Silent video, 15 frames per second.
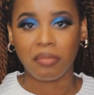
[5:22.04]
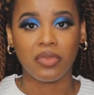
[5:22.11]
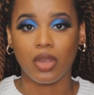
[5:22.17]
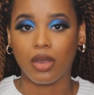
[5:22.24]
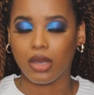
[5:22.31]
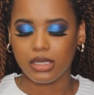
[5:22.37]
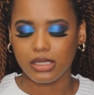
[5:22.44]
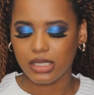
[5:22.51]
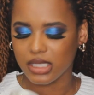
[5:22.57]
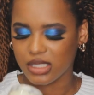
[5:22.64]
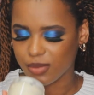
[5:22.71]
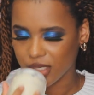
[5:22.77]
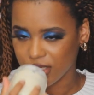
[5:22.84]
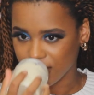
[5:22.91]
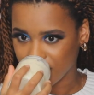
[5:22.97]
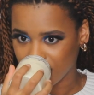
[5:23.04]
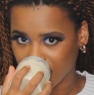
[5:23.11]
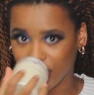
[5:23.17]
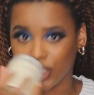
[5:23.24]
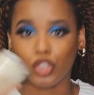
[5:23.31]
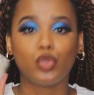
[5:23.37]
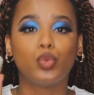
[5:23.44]
no, honestly, it smells good.
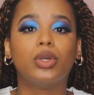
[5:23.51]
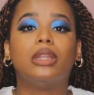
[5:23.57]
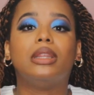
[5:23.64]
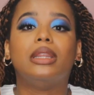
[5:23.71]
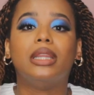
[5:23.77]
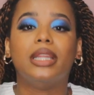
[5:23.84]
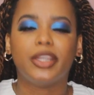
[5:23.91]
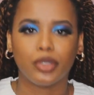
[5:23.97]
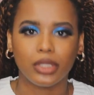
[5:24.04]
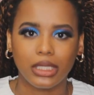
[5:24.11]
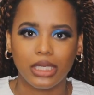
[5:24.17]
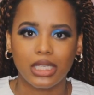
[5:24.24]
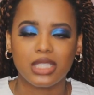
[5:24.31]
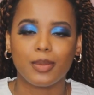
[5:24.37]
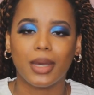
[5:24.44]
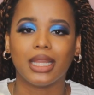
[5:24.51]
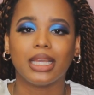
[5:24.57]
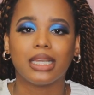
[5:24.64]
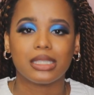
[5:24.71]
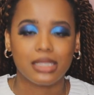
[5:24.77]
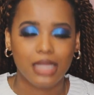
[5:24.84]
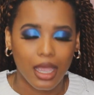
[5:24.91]
Like, you will literally smell
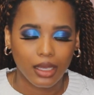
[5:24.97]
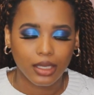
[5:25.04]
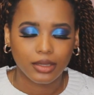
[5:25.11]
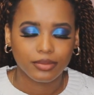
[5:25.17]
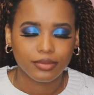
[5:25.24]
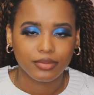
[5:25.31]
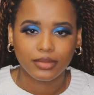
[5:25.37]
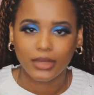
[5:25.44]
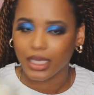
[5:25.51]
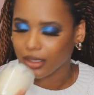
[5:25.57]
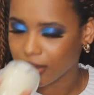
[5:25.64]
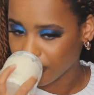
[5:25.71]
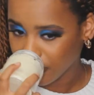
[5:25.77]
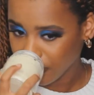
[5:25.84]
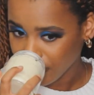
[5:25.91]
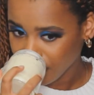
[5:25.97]
like a snack. Like,